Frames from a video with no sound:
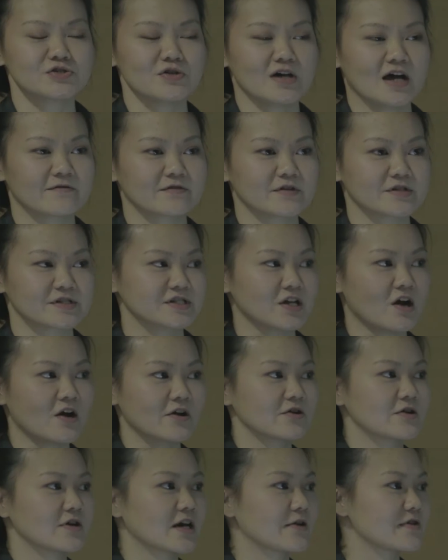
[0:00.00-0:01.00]
you have to
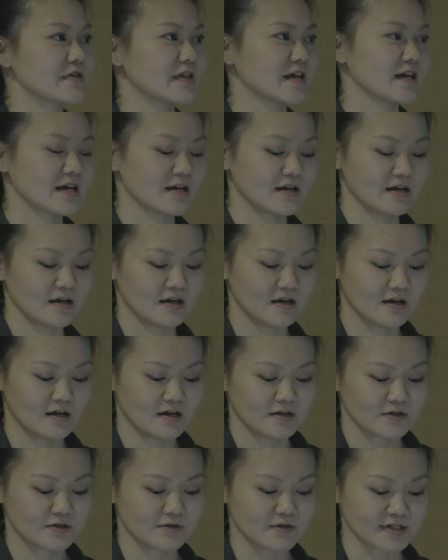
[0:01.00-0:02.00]
solder everything
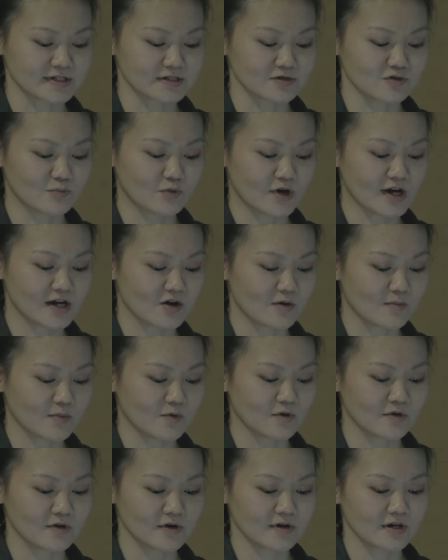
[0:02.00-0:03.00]
to this little breakout
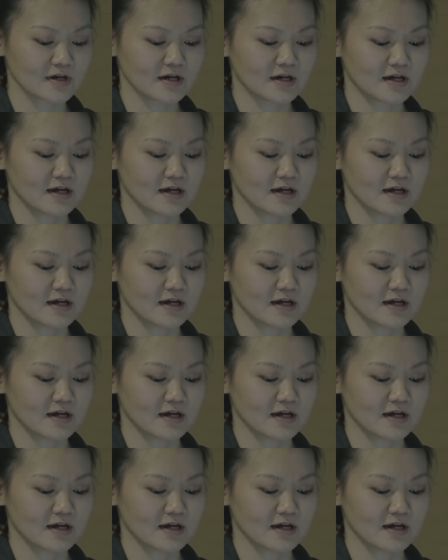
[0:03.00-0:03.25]
board.